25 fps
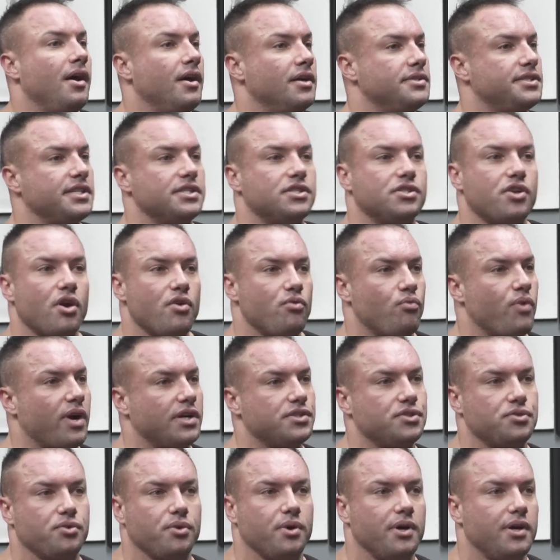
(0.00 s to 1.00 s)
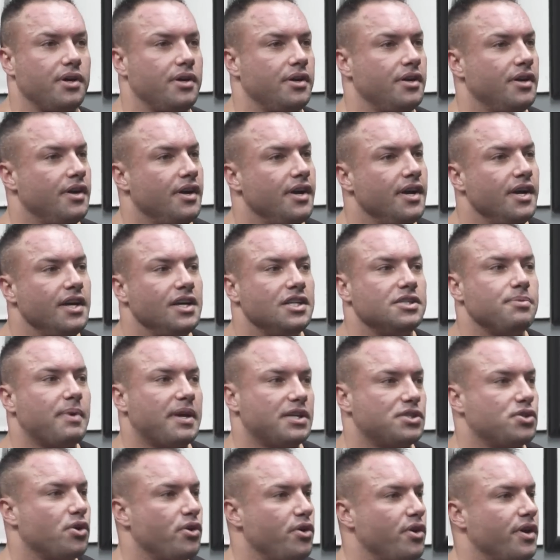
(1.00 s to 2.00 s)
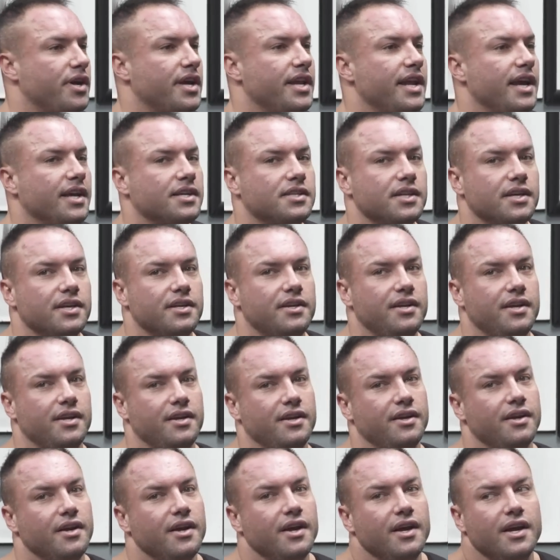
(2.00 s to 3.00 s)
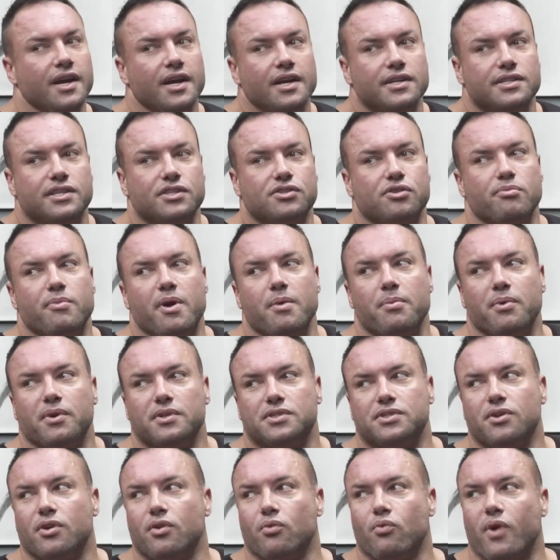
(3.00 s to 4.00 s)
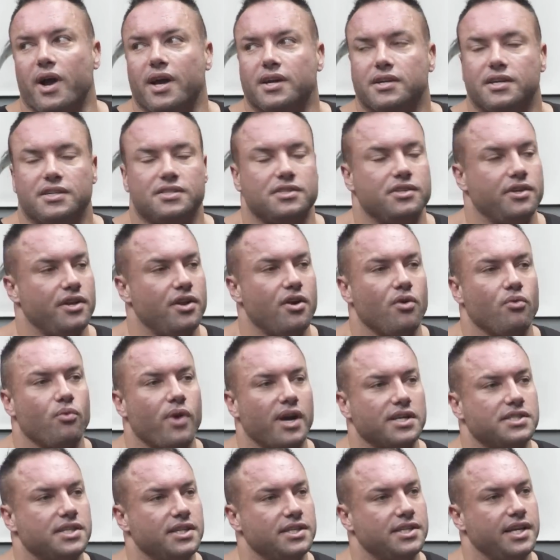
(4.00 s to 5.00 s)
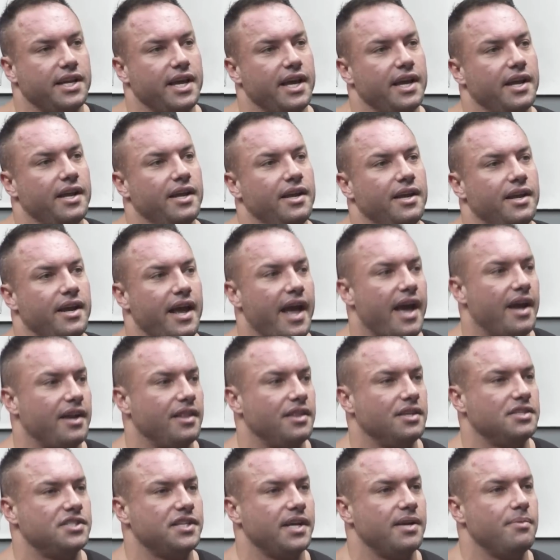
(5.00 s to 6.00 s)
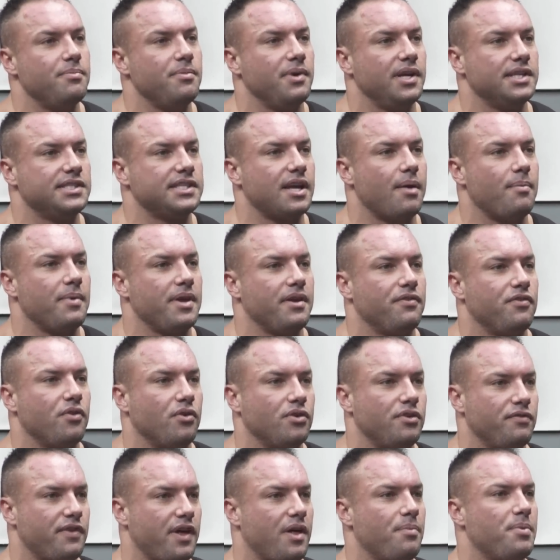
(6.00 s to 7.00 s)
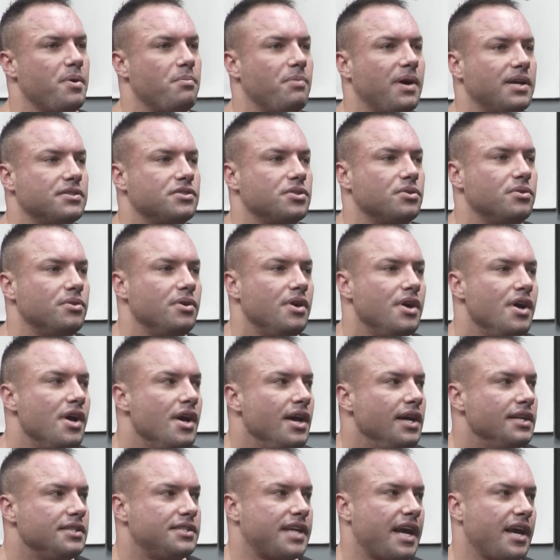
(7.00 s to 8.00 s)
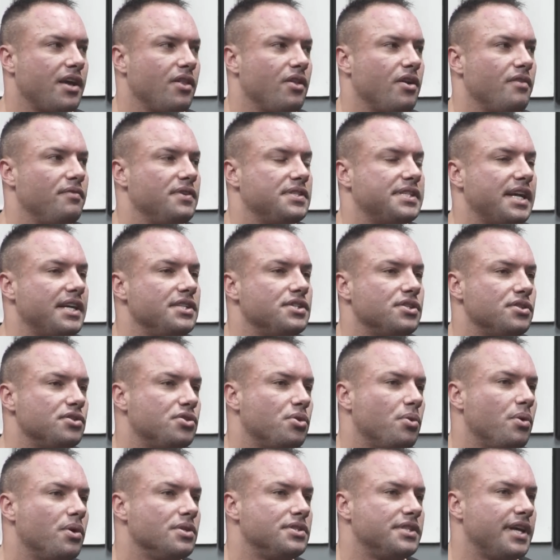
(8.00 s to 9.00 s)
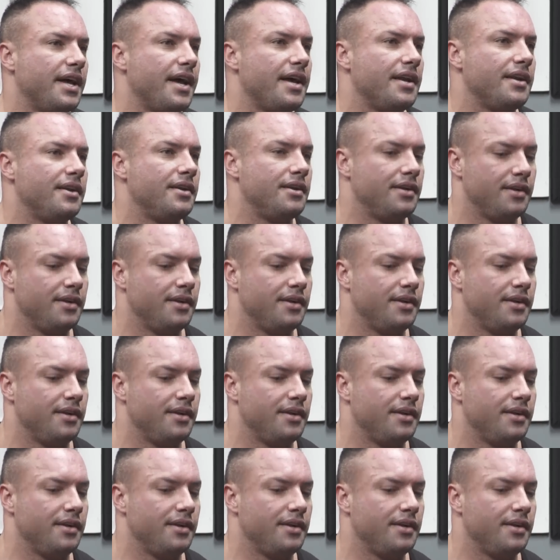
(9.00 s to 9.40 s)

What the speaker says: Just don't rush through it. Just make sure you're connected. Just remember, it's not a rush. You're not rushing to get out of the gym. It's something, if you're developing muscle, take a lot of attention towards that.